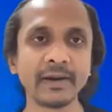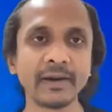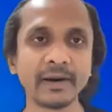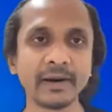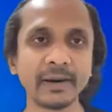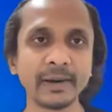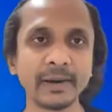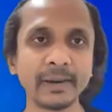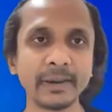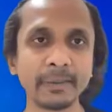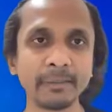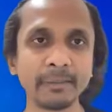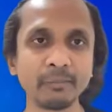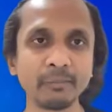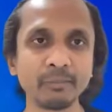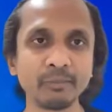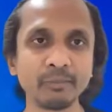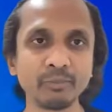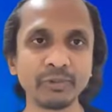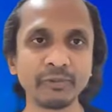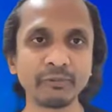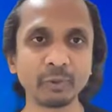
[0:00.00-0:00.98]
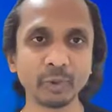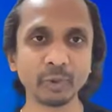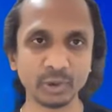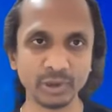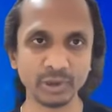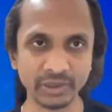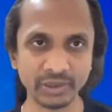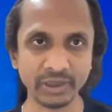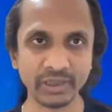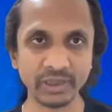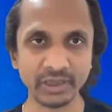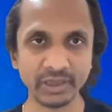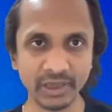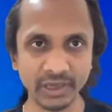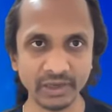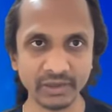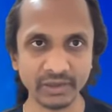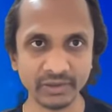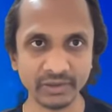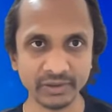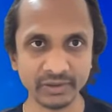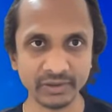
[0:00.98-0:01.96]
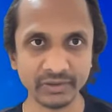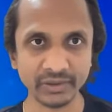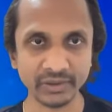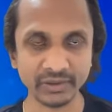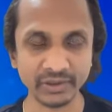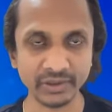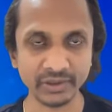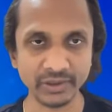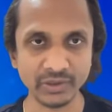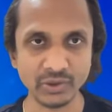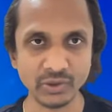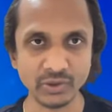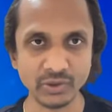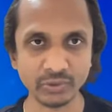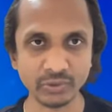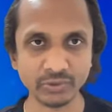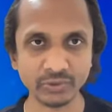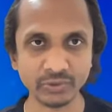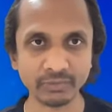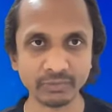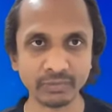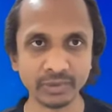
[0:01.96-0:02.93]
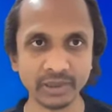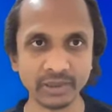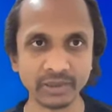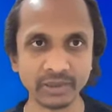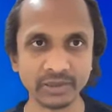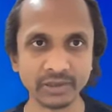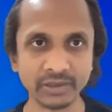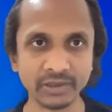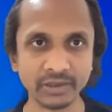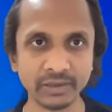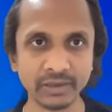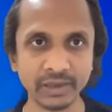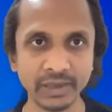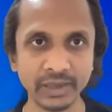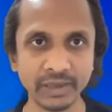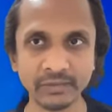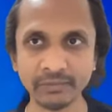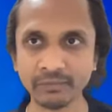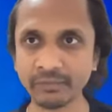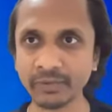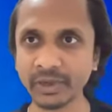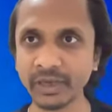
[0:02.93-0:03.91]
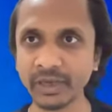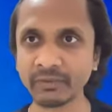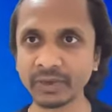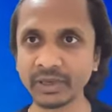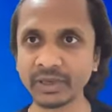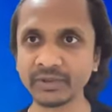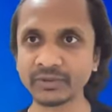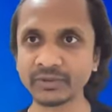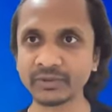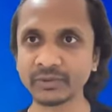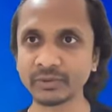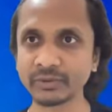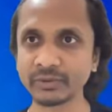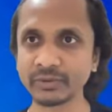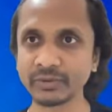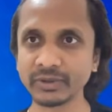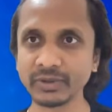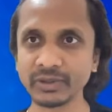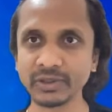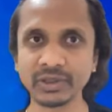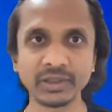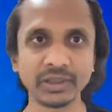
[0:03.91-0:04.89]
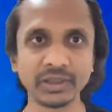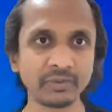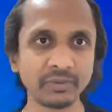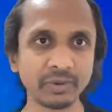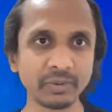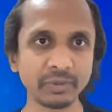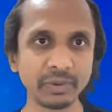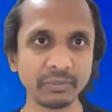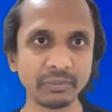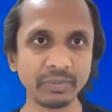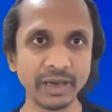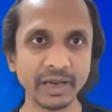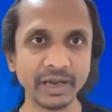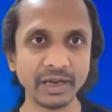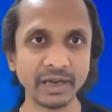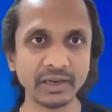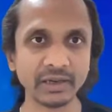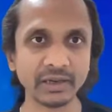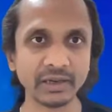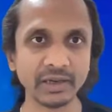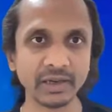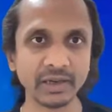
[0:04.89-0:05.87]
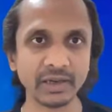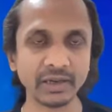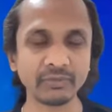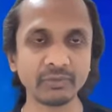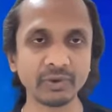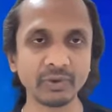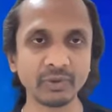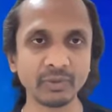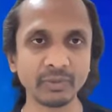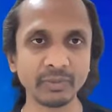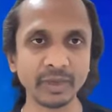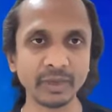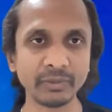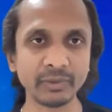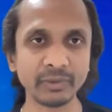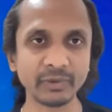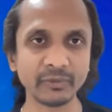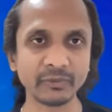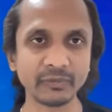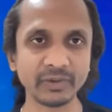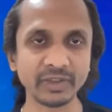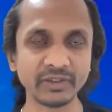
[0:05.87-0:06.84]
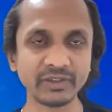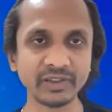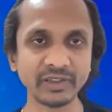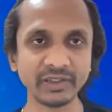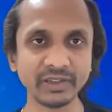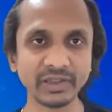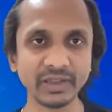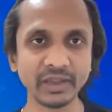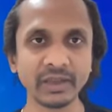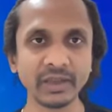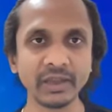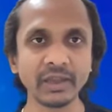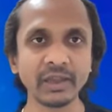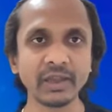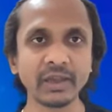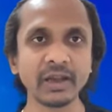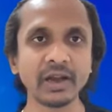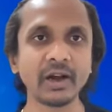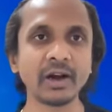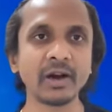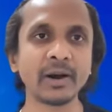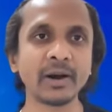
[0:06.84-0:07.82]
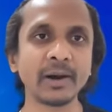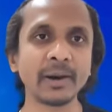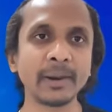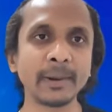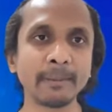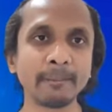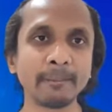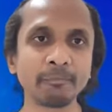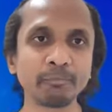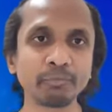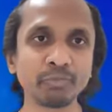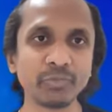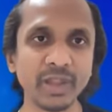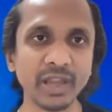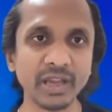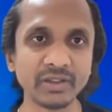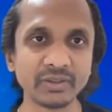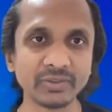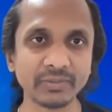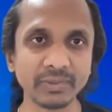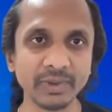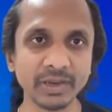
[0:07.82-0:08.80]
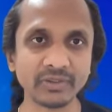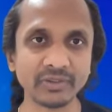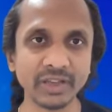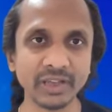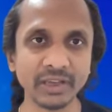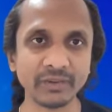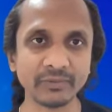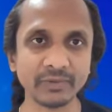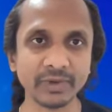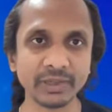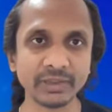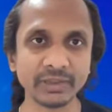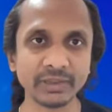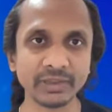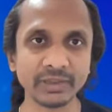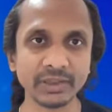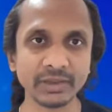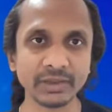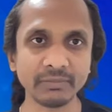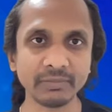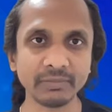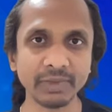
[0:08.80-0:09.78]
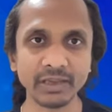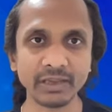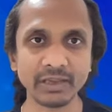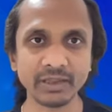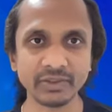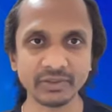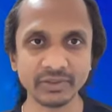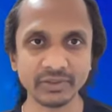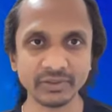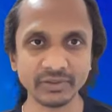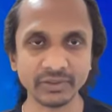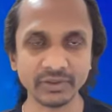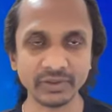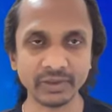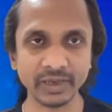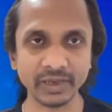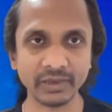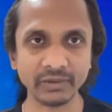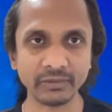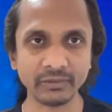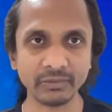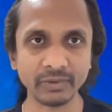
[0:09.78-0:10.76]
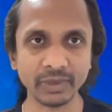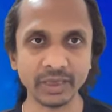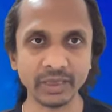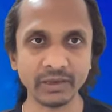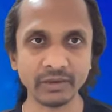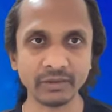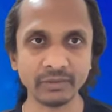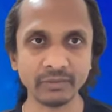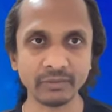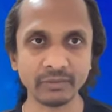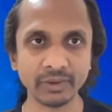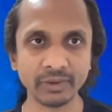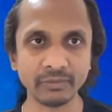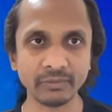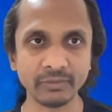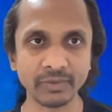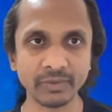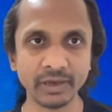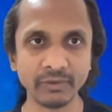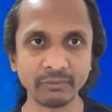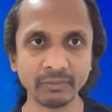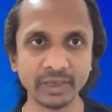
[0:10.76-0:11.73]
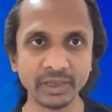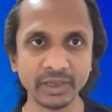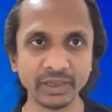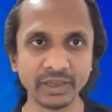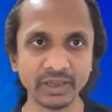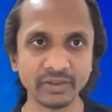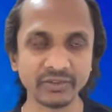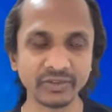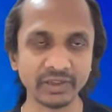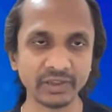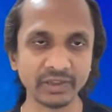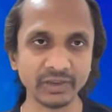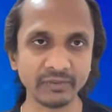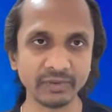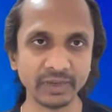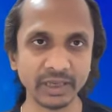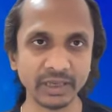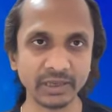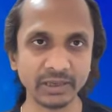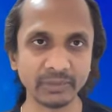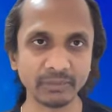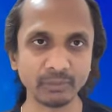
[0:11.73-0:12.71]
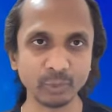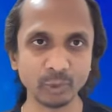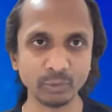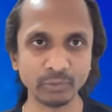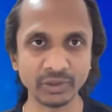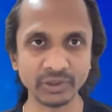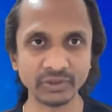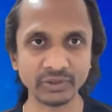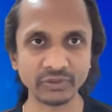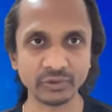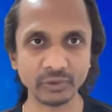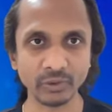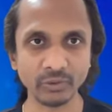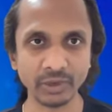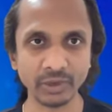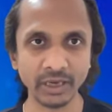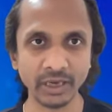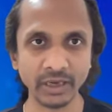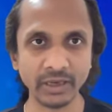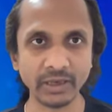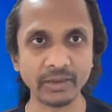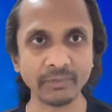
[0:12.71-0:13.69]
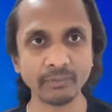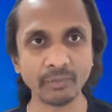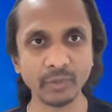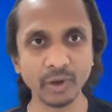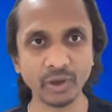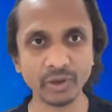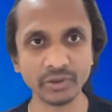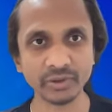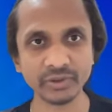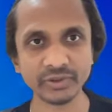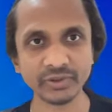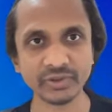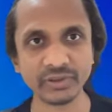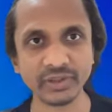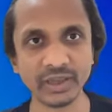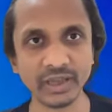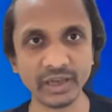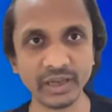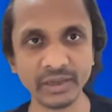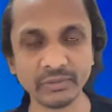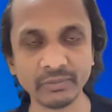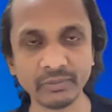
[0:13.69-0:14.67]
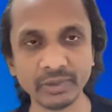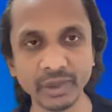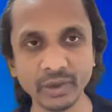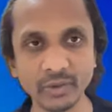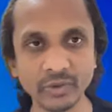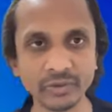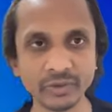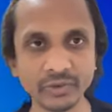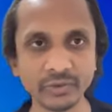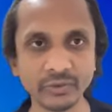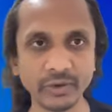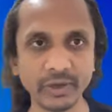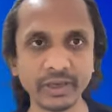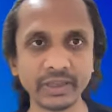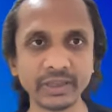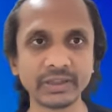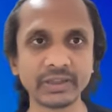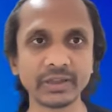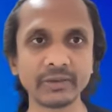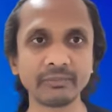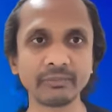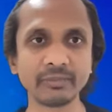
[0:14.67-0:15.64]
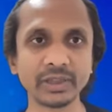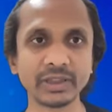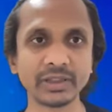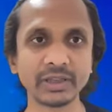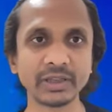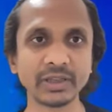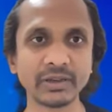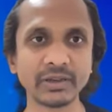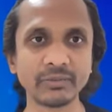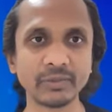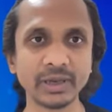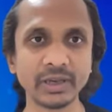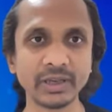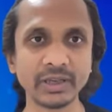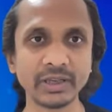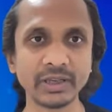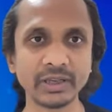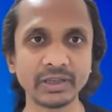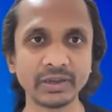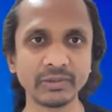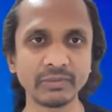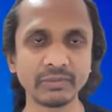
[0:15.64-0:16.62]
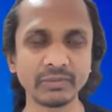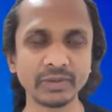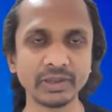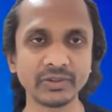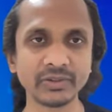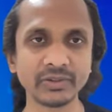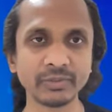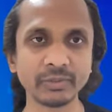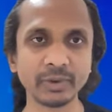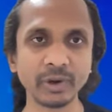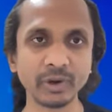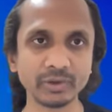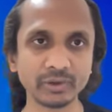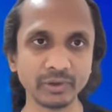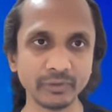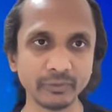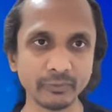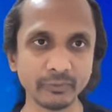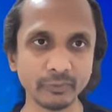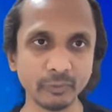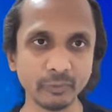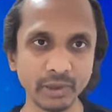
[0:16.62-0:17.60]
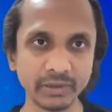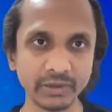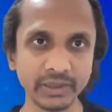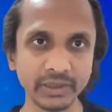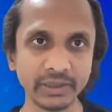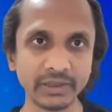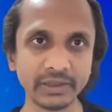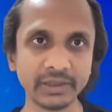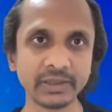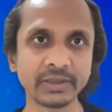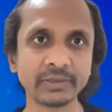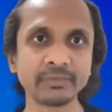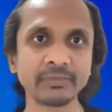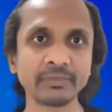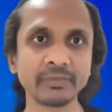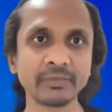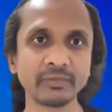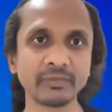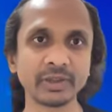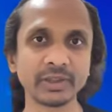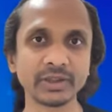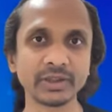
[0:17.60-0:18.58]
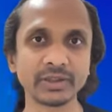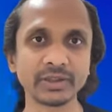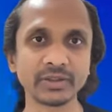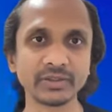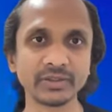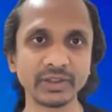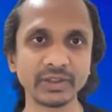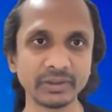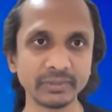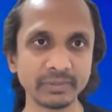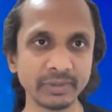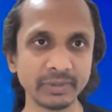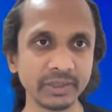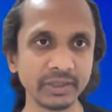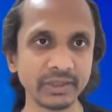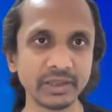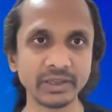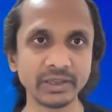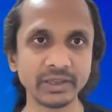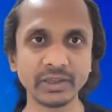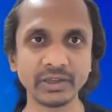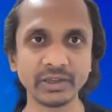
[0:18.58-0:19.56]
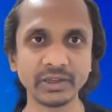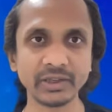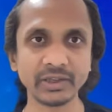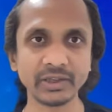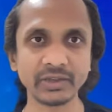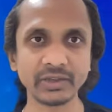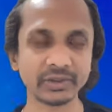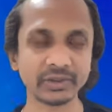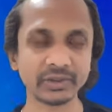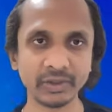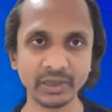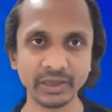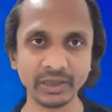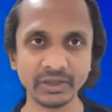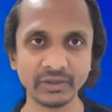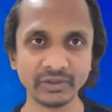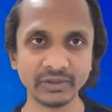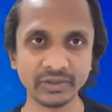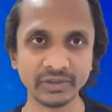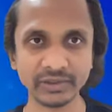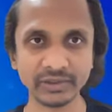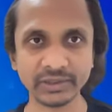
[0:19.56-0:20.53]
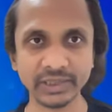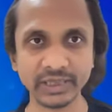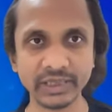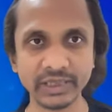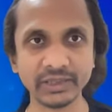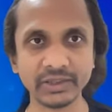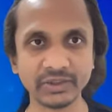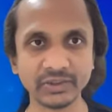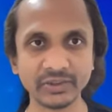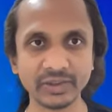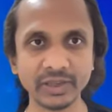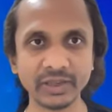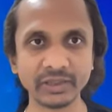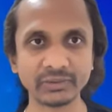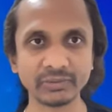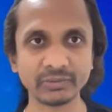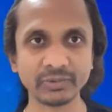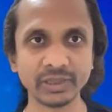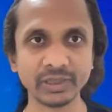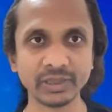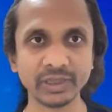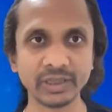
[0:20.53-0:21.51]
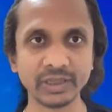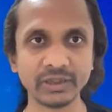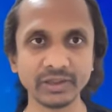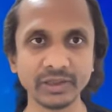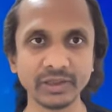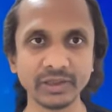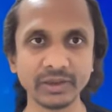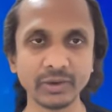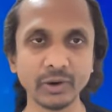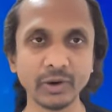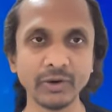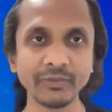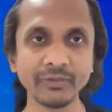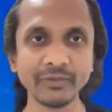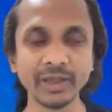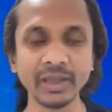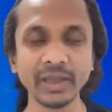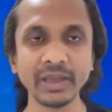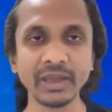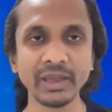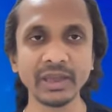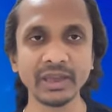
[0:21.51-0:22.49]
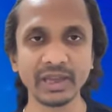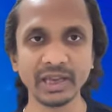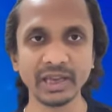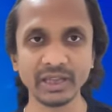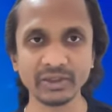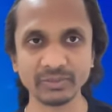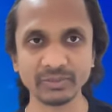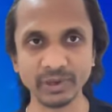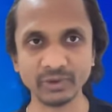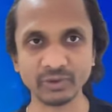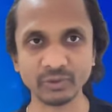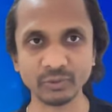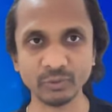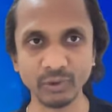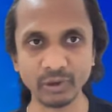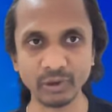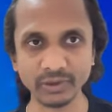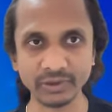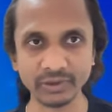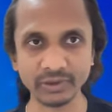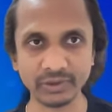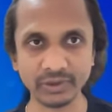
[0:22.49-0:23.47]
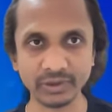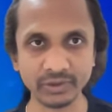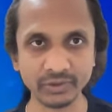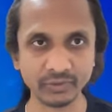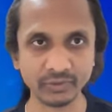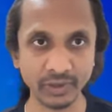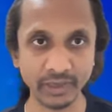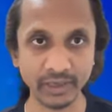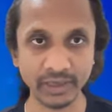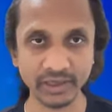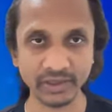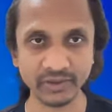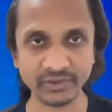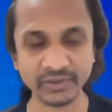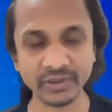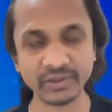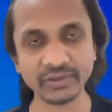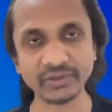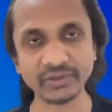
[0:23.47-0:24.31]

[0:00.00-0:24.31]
Before that he had certain issues, but like very soon he will be back and we will be able to fix it. As far as like front end and back end is concerned, like we have made like significant improvements to our LLM models, and we are also training them with like very immense amount of quant data, with sentiment data, with various other data that we can think of as far as quant trading is